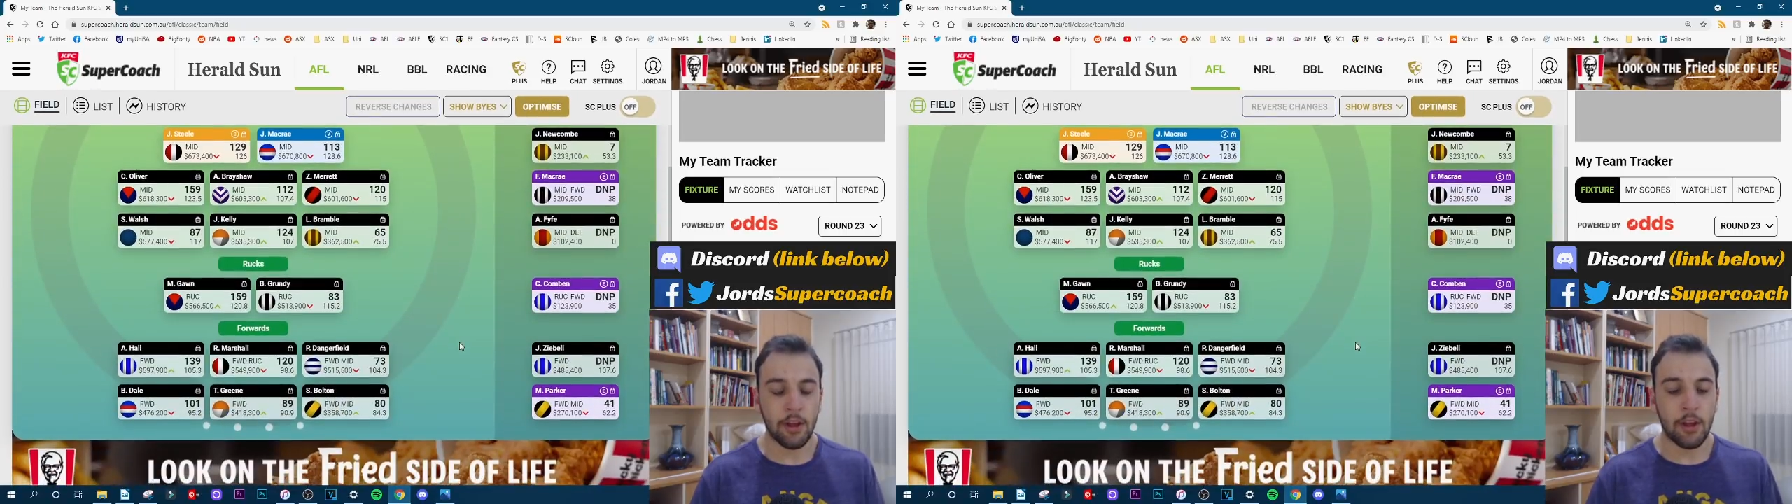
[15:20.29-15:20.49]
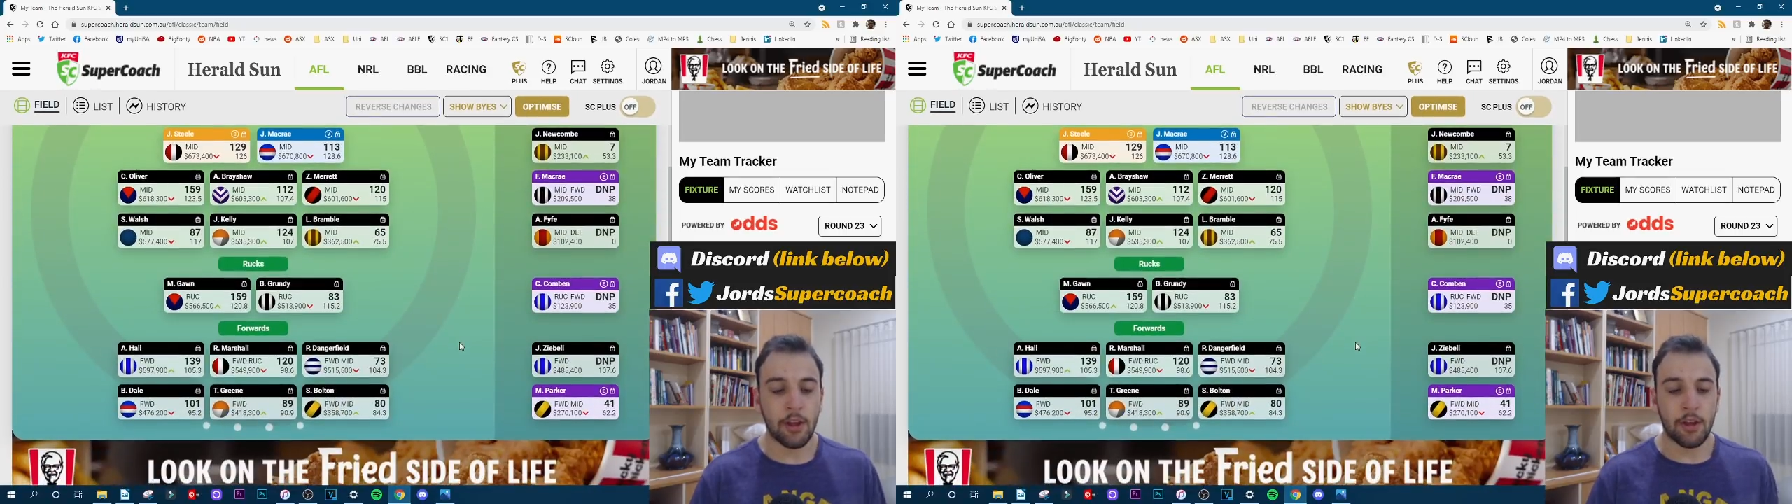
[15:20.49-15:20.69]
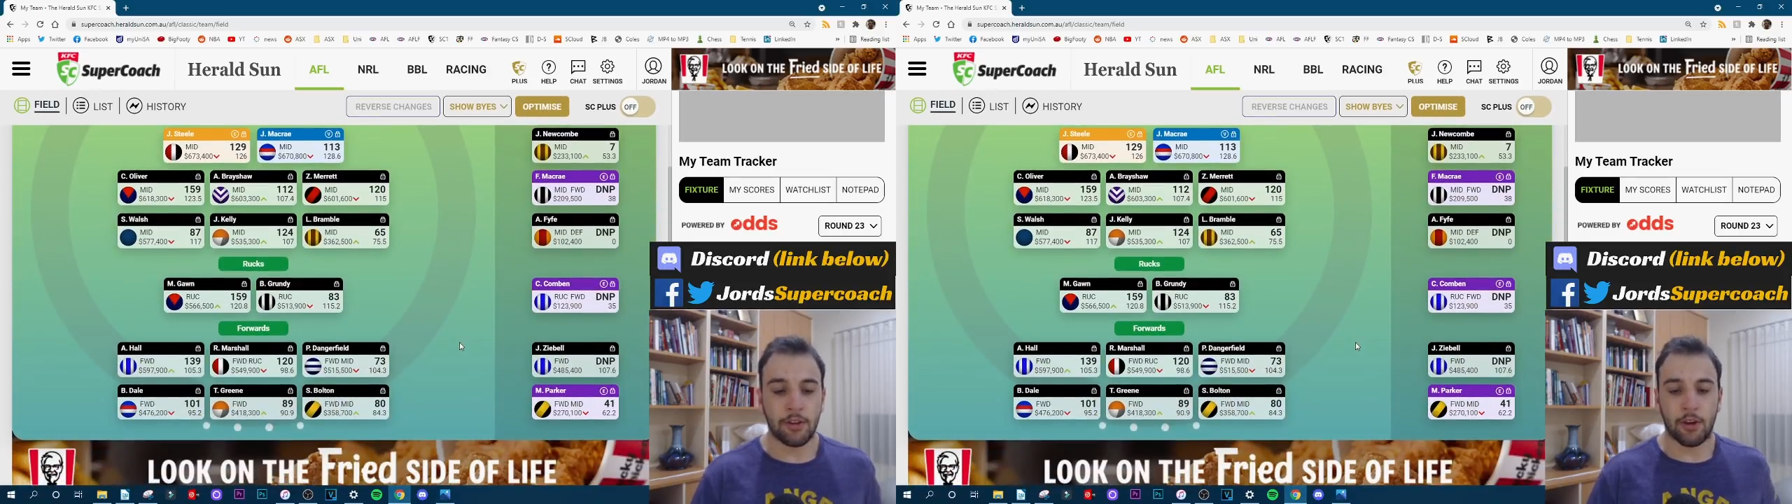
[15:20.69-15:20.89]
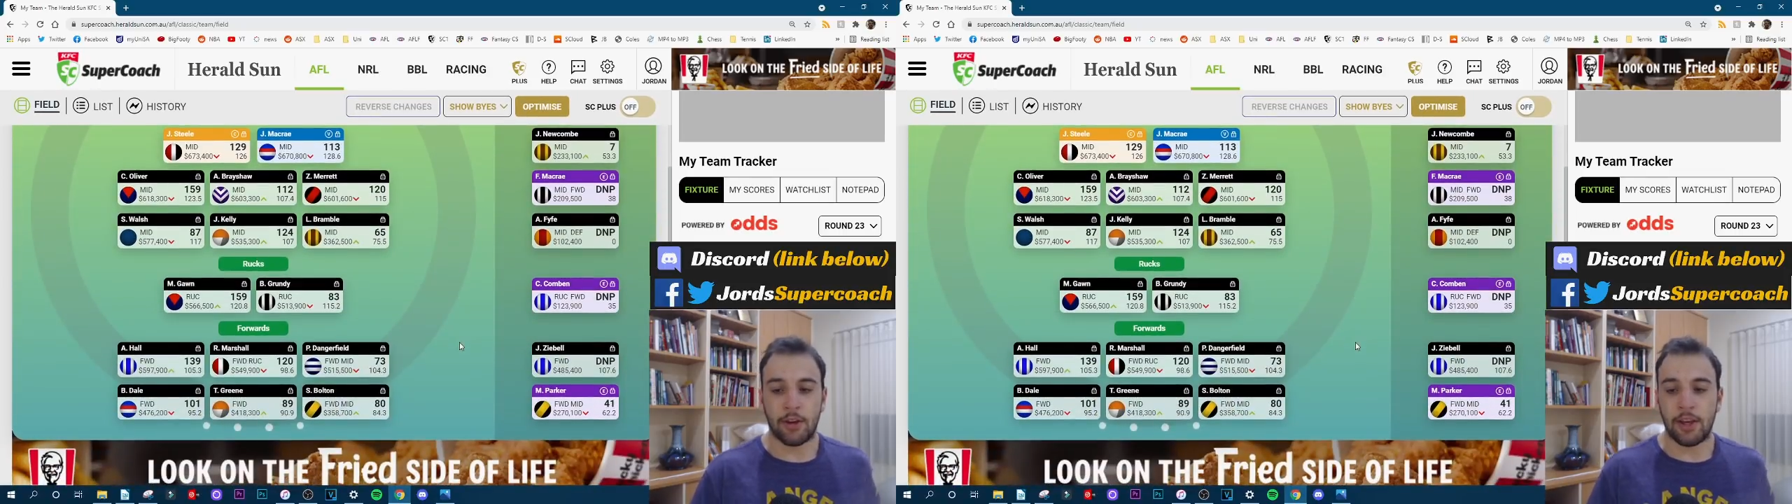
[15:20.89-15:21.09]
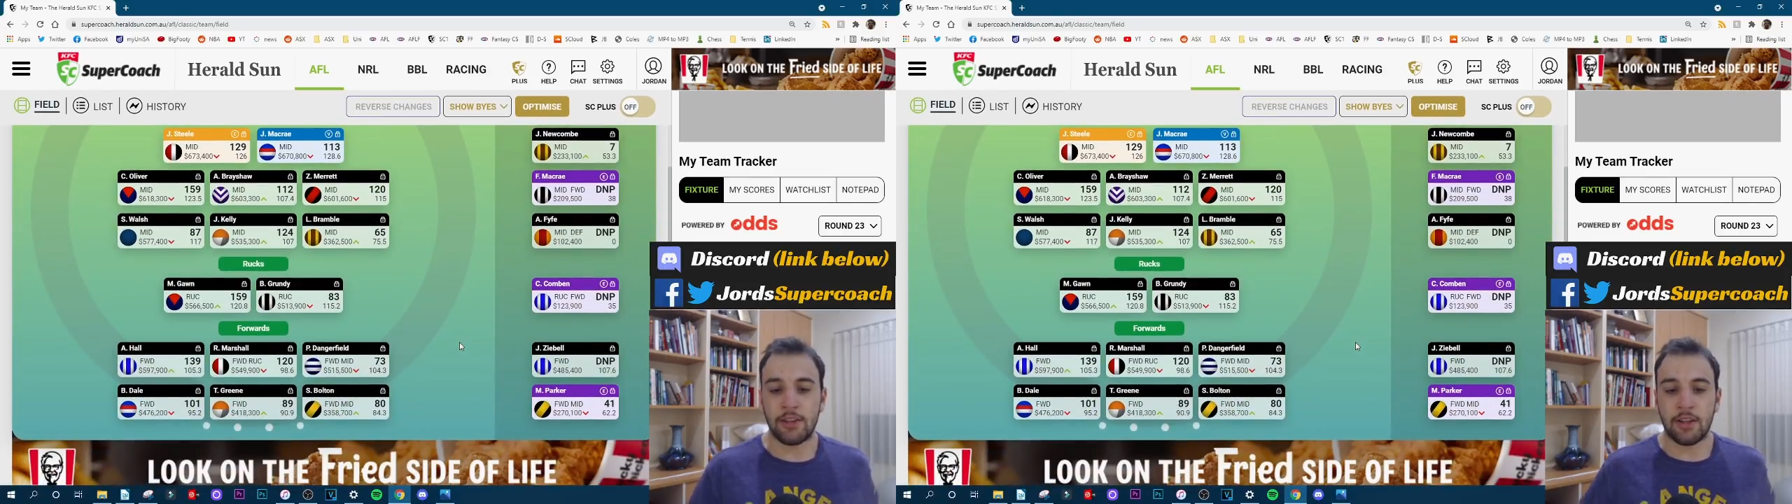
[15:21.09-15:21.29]
So
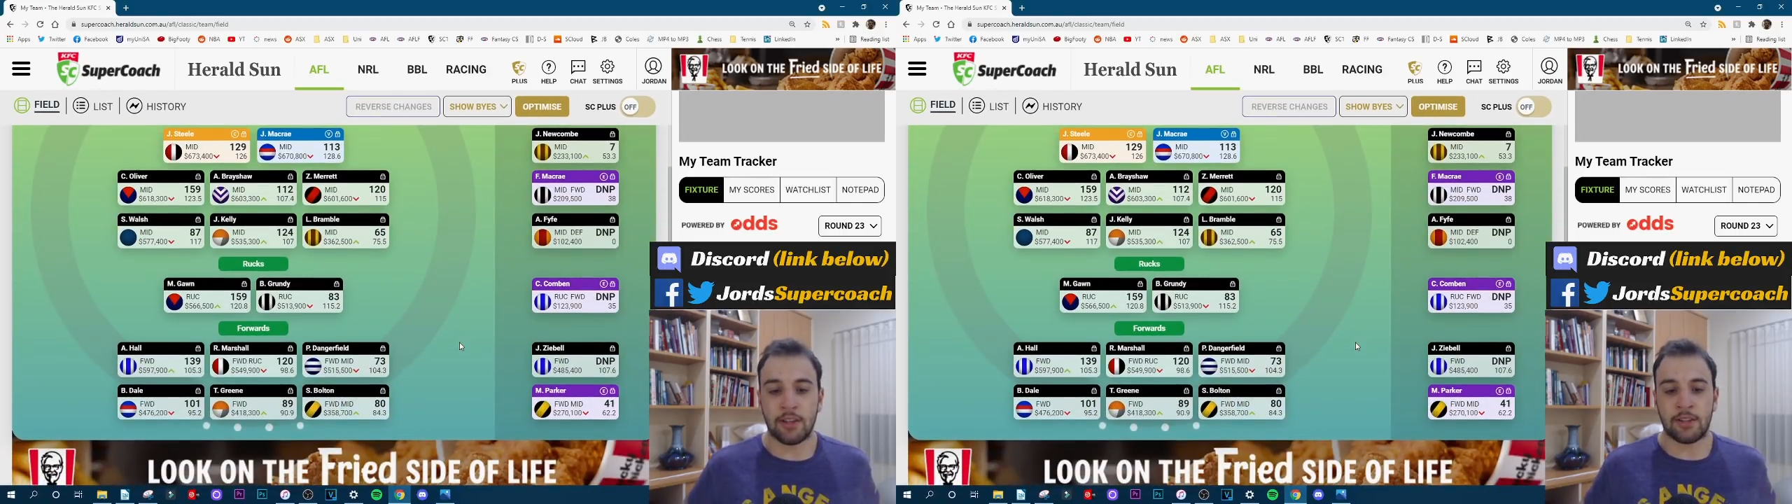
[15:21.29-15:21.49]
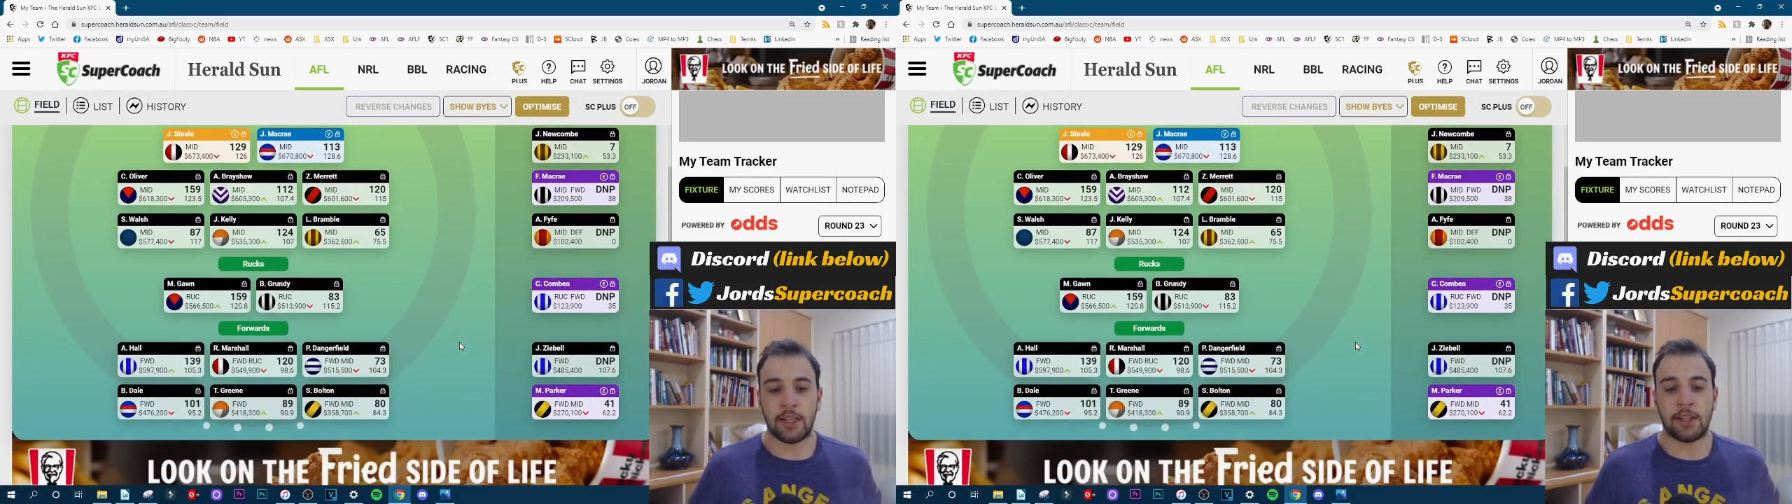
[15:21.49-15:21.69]
as you can see,